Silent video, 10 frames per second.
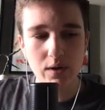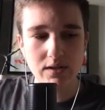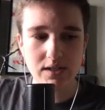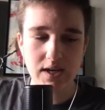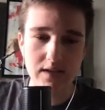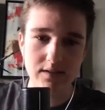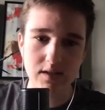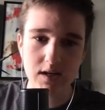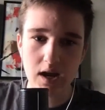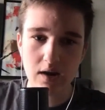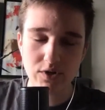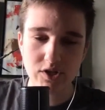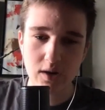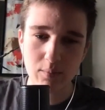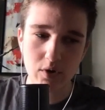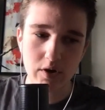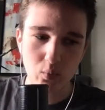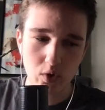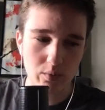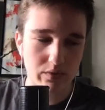to Kansas City every summer and
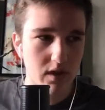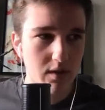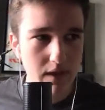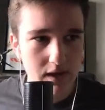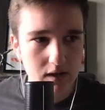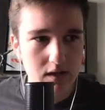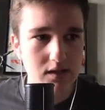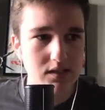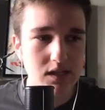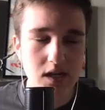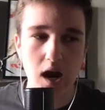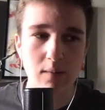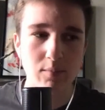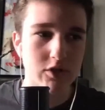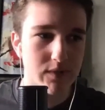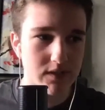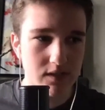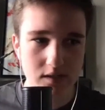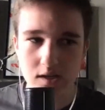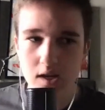work with him at his e-commerce
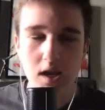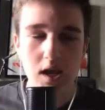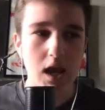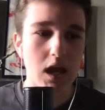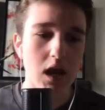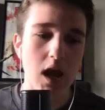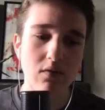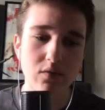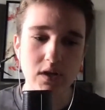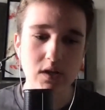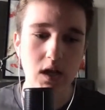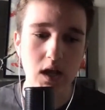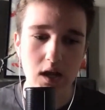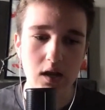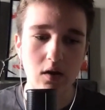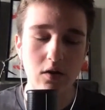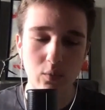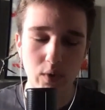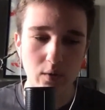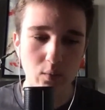business. And every day on the
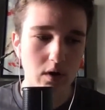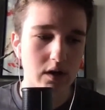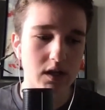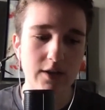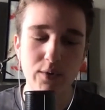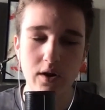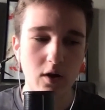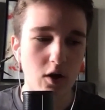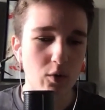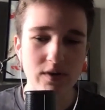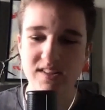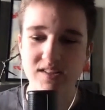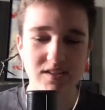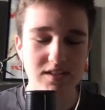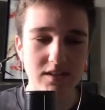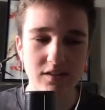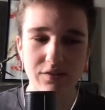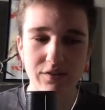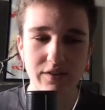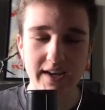way to work, he would always
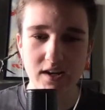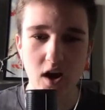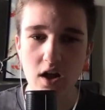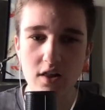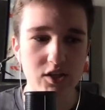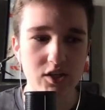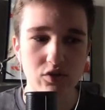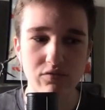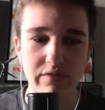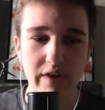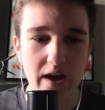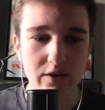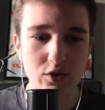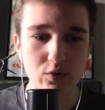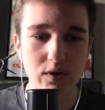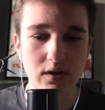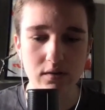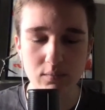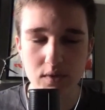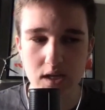instill like knowledge and value
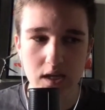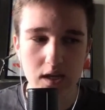into me.